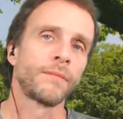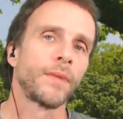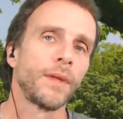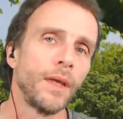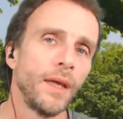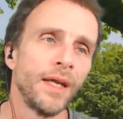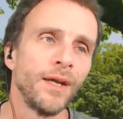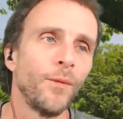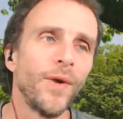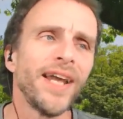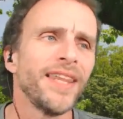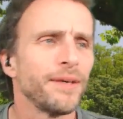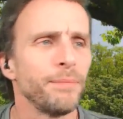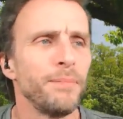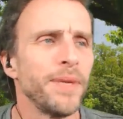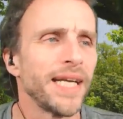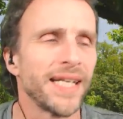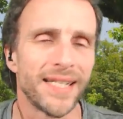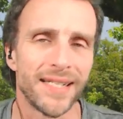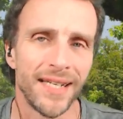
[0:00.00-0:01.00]
in a way that
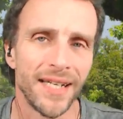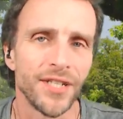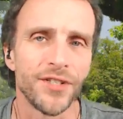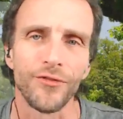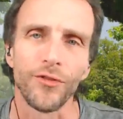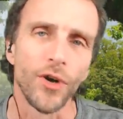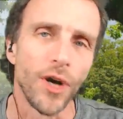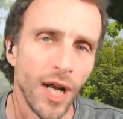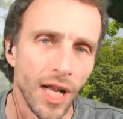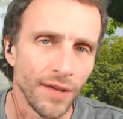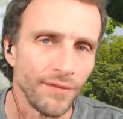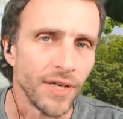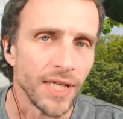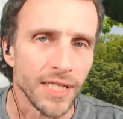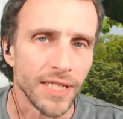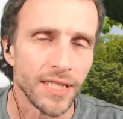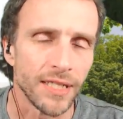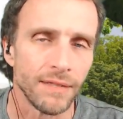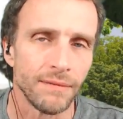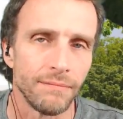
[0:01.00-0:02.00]
makes sense for all of
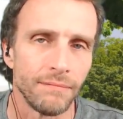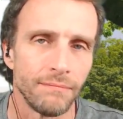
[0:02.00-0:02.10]
us.